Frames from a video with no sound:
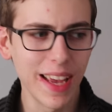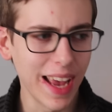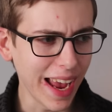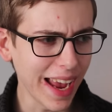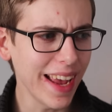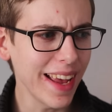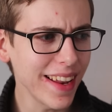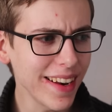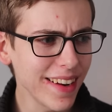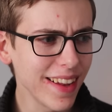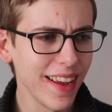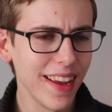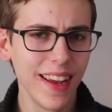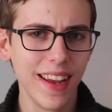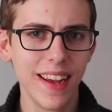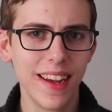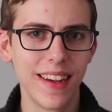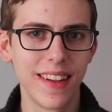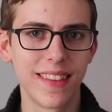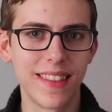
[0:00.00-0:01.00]
And
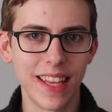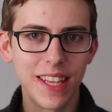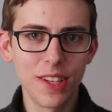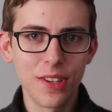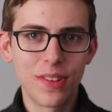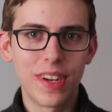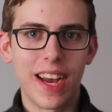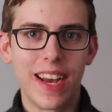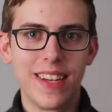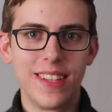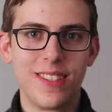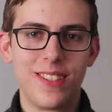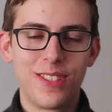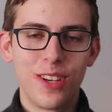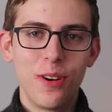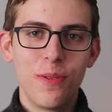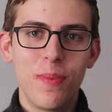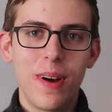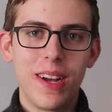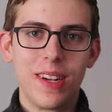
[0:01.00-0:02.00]
thank you guys
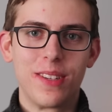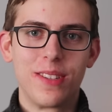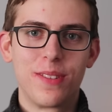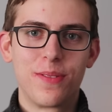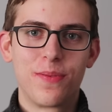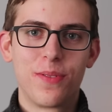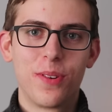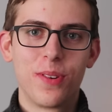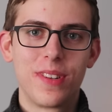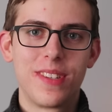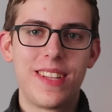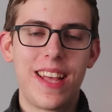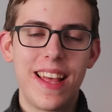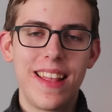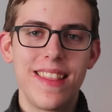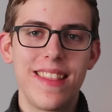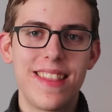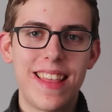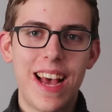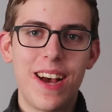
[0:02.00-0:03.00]
so much for
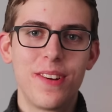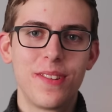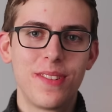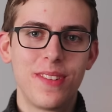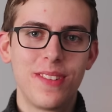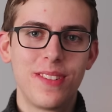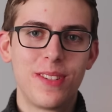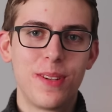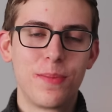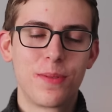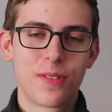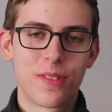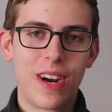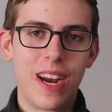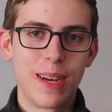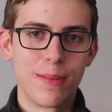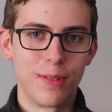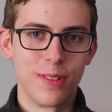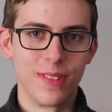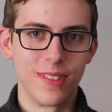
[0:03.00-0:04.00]
ten thousand
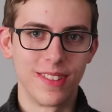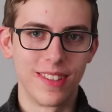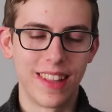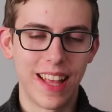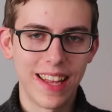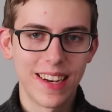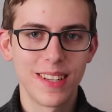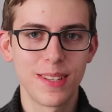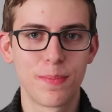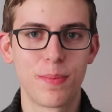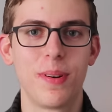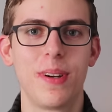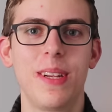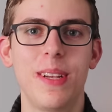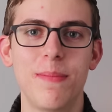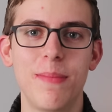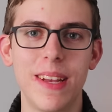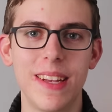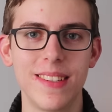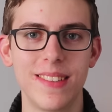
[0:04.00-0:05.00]
subscribers, that is pretty
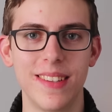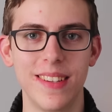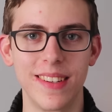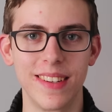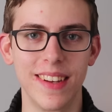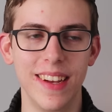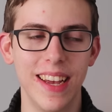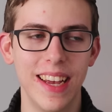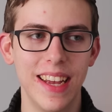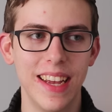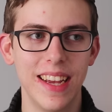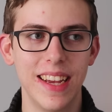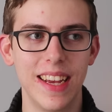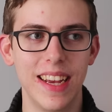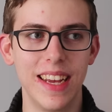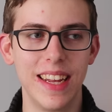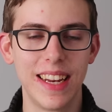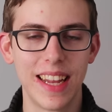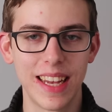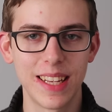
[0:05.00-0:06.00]
amazing.
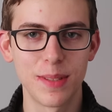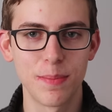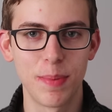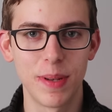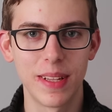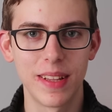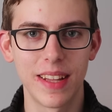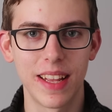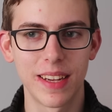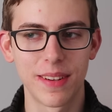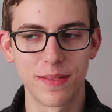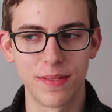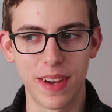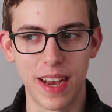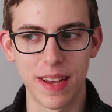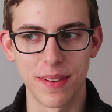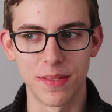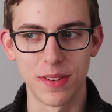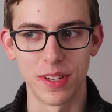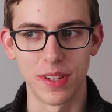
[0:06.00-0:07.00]
It has been like
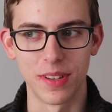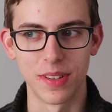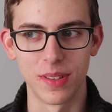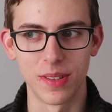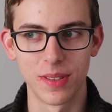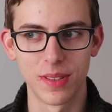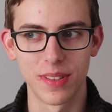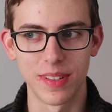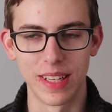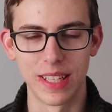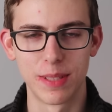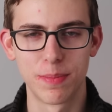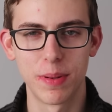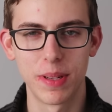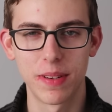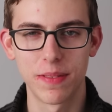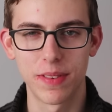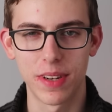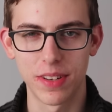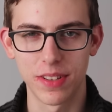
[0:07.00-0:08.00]
five years, it's
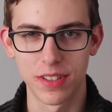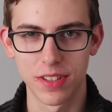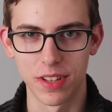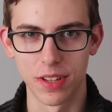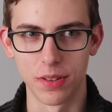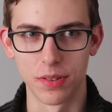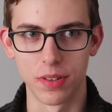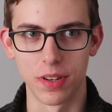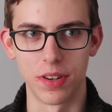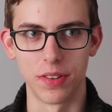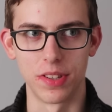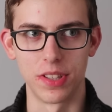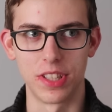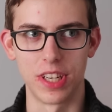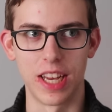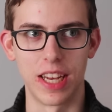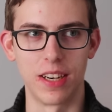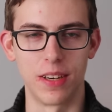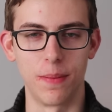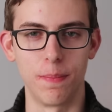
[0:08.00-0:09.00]
been a very slow growing
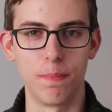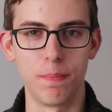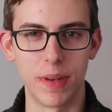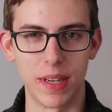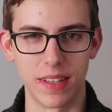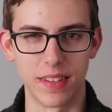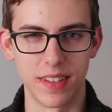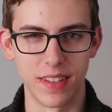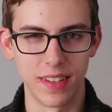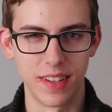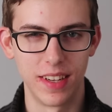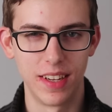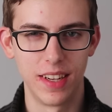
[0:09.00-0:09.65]
channel, but